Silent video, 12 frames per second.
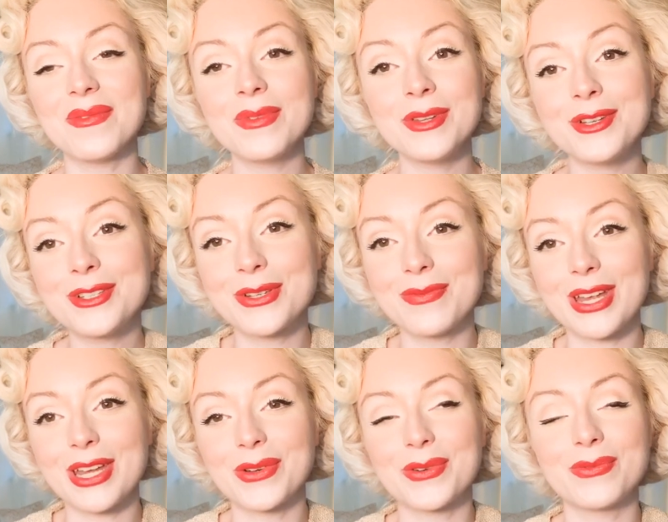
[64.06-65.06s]
a YouTube
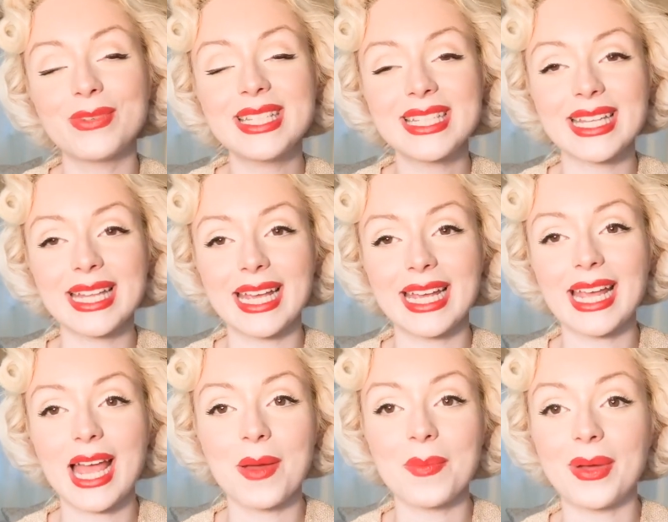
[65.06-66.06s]
video
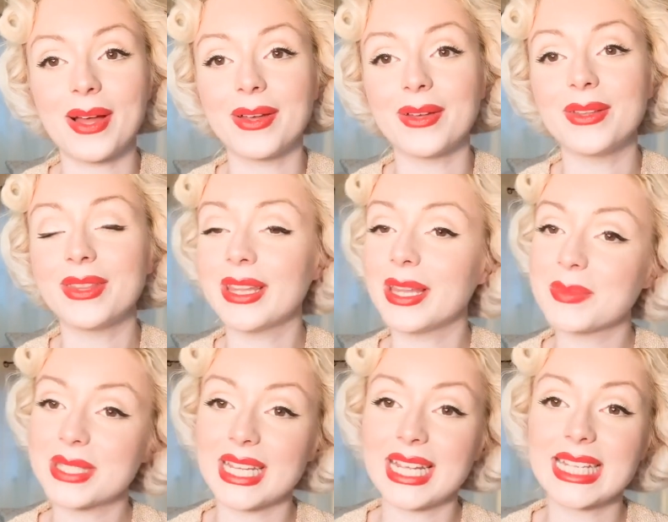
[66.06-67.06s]
recently about the
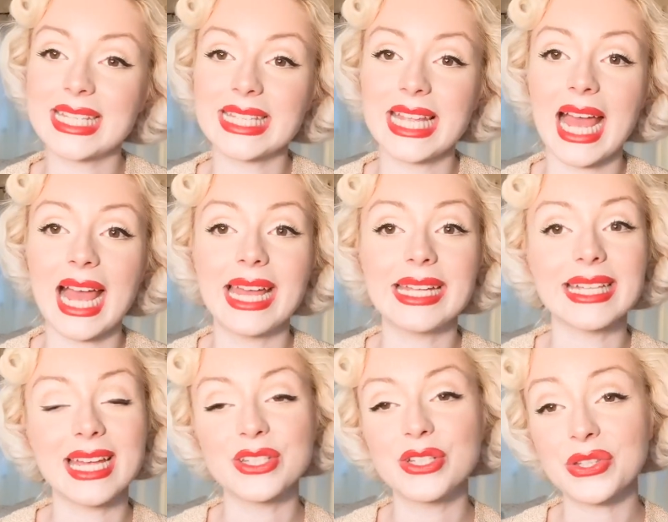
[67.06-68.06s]
lipsticks that I
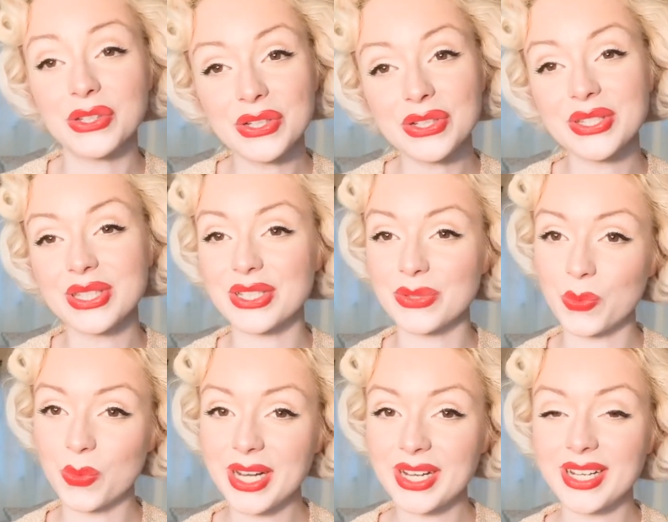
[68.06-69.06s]
tend to use and to
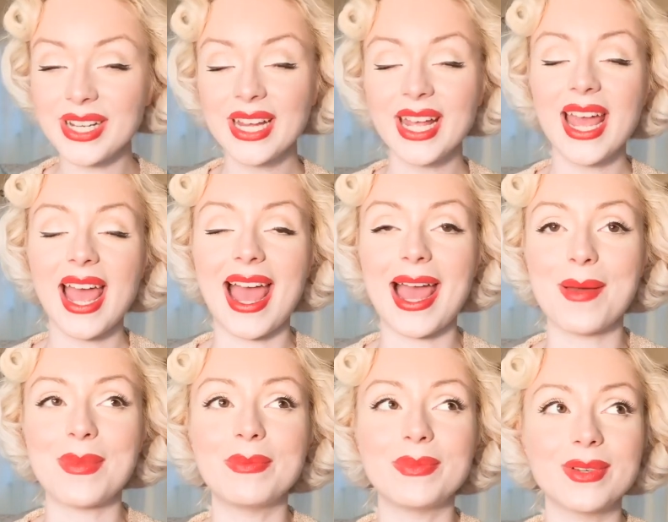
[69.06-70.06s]
wear.
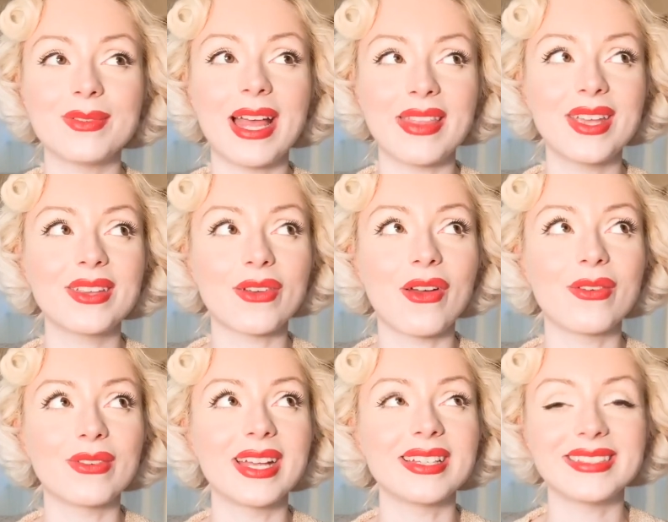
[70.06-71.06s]
And I think they're
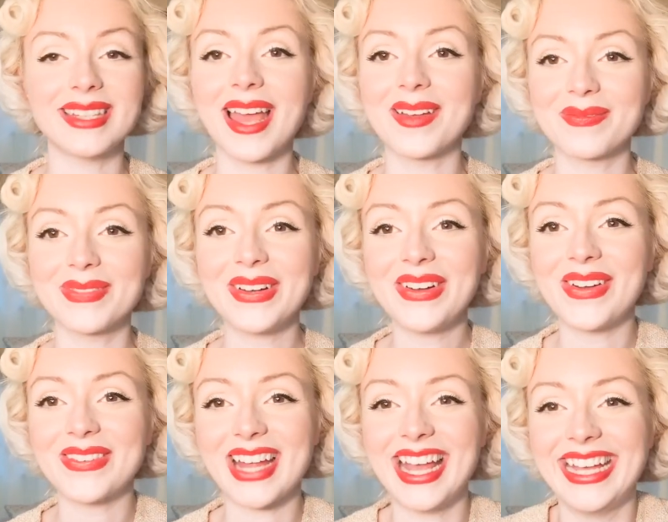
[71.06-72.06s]
all red. Yeah, they're
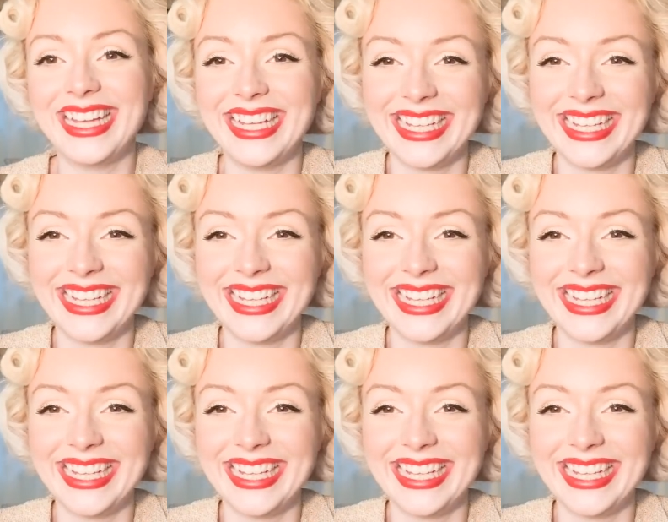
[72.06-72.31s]
all red.